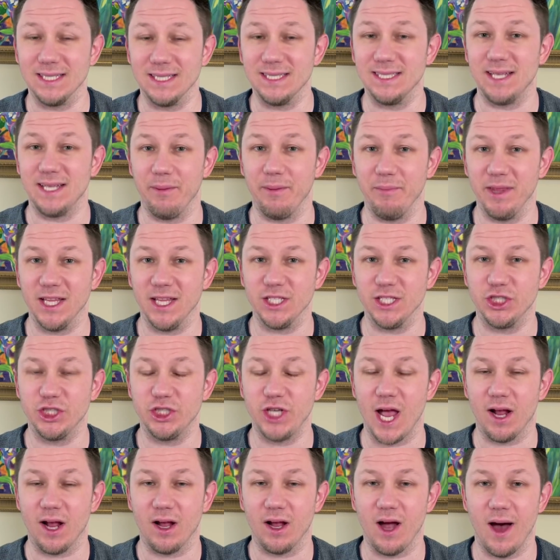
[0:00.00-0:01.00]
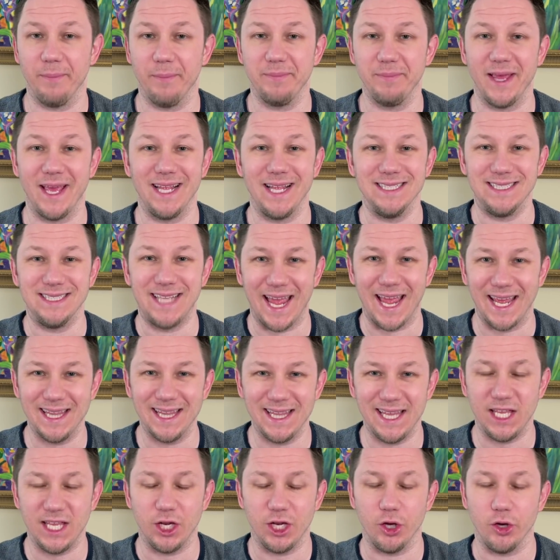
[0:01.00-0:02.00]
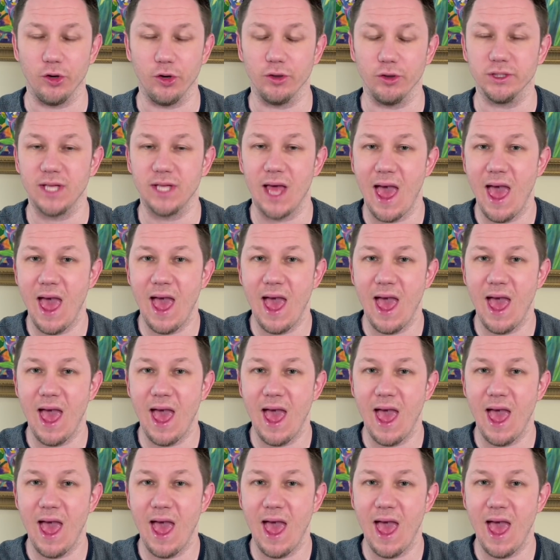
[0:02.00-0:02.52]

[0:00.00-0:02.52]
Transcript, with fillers: stimulus check update, daily news,